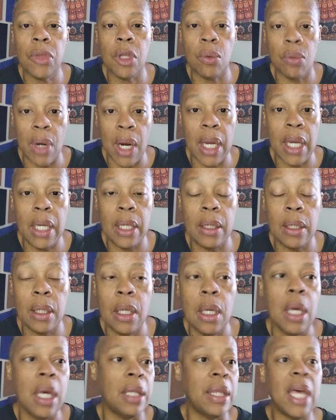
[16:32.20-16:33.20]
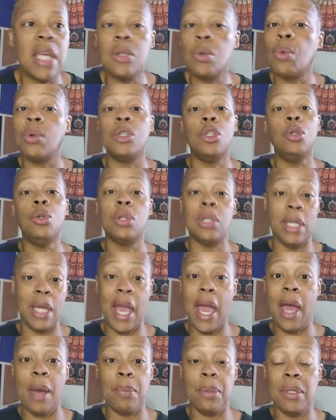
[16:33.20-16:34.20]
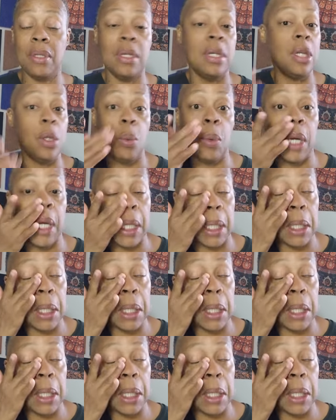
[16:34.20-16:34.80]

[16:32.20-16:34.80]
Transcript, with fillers: Right? And that's what usually happens anyway.